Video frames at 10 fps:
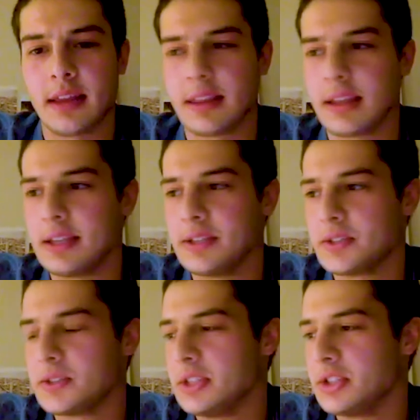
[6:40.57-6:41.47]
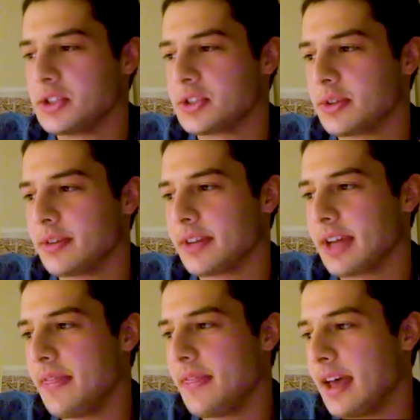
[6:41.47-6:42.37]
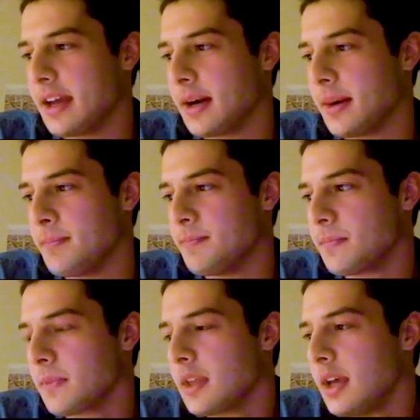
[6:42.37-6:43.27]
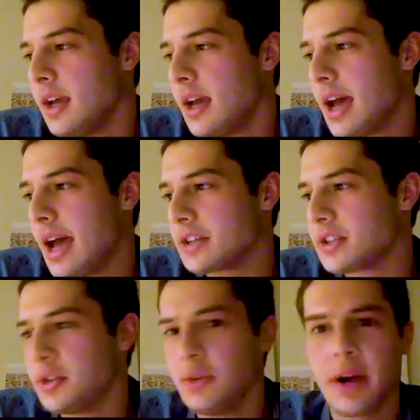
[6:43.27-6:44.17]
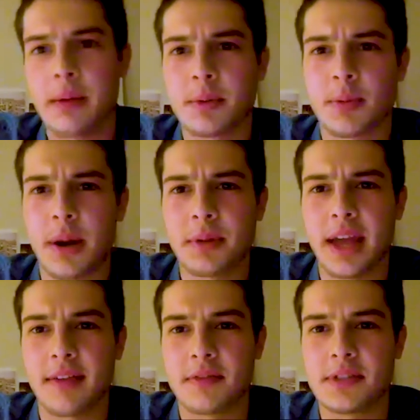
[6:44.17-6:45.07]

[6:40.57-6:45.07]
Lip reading: I think he's just terrific. And then at two, I would probably have